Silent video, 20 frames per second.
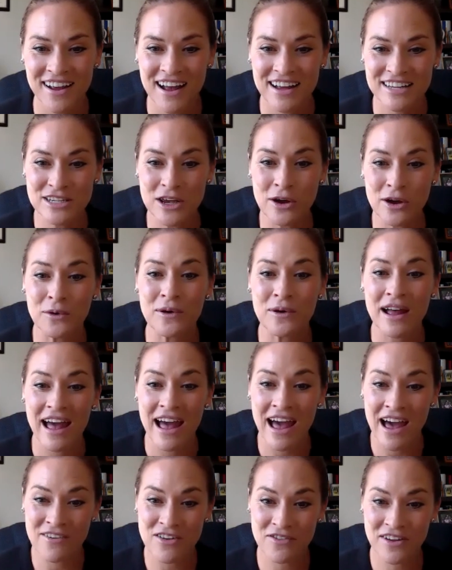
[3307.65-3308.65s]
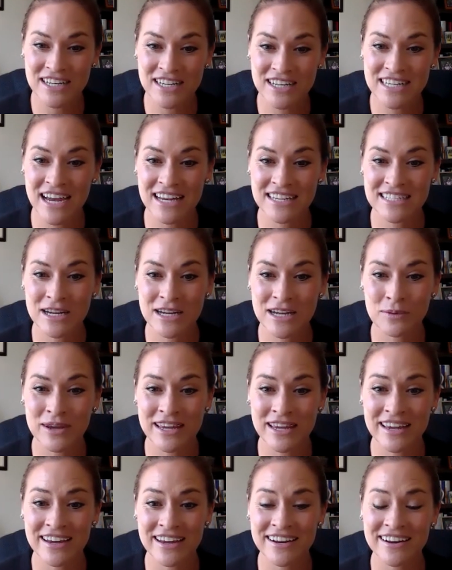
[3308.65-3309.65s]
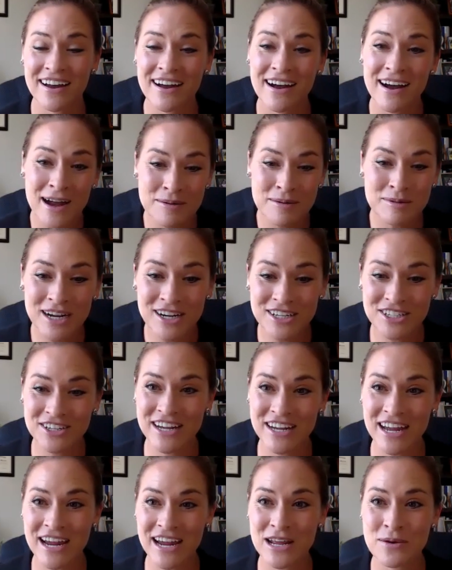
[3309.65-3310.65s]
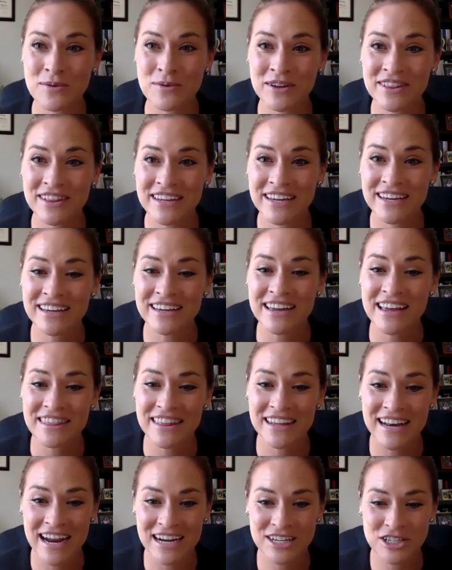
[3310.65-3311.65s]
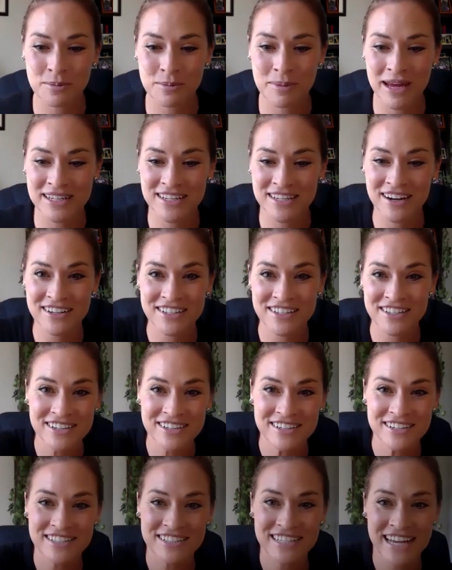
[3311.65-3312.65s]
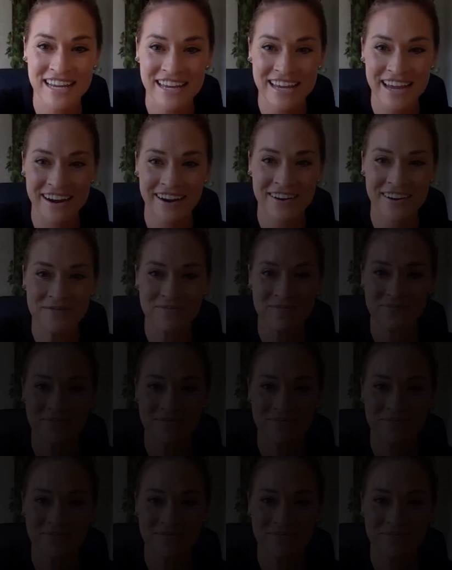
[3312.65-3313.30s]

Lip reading: So have a fantastic weekend. I'm Dr. Katie Woodley, the Natural Pet Doctor. Take care.